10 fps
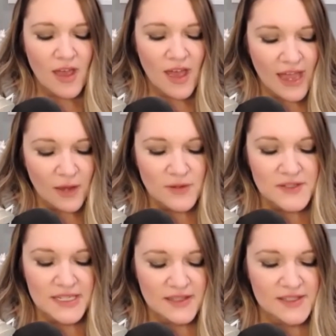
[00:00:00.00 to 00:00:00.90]
I
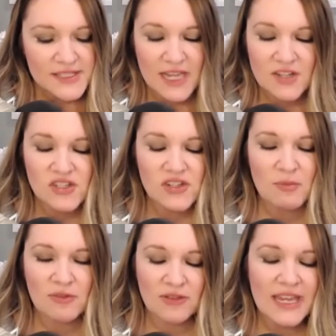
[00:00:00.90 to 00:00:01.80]
was in such a
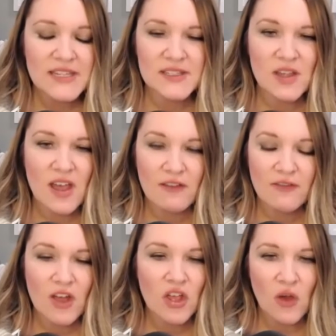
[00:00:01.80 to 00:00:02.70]
place
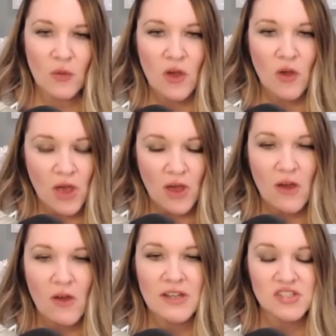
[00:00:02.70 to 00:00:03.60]
of
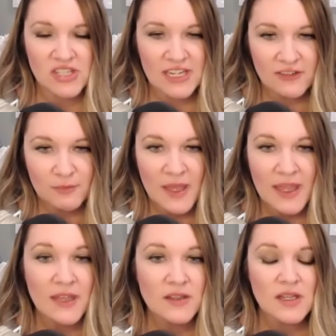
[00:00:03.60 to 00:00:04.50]
go,
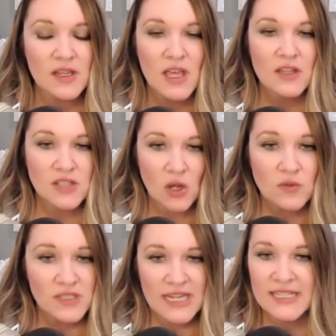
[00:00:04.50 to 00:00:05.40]
achievement.
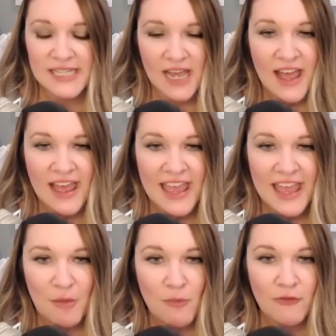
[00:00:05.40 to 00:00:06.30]
Don't take
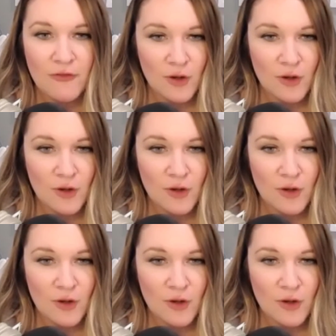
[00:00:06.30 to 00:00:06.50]
time for